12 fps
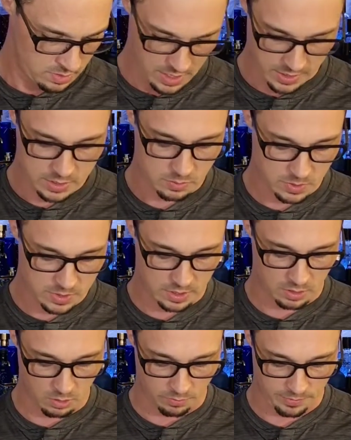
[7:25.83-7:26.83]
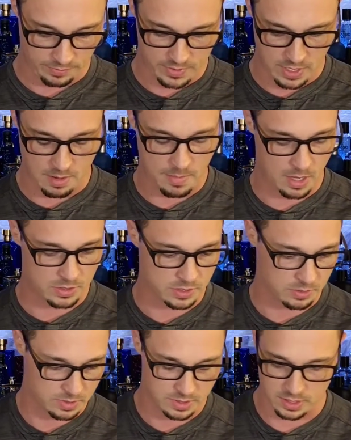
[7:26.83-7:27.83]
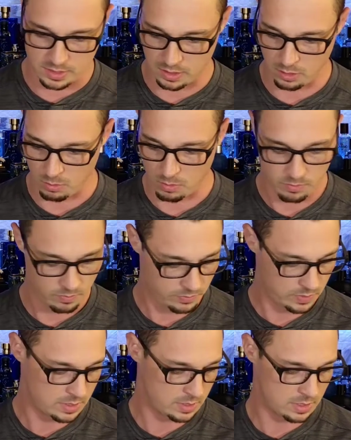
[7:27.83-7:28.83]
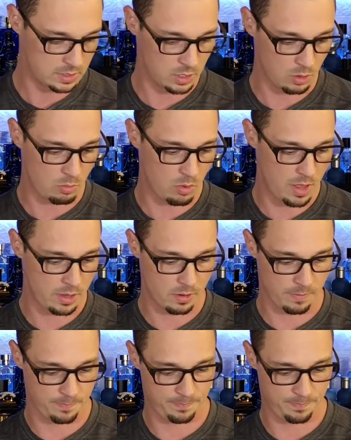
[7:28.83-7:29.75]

And this one's the little 50 ml, so it says little, it says little brother.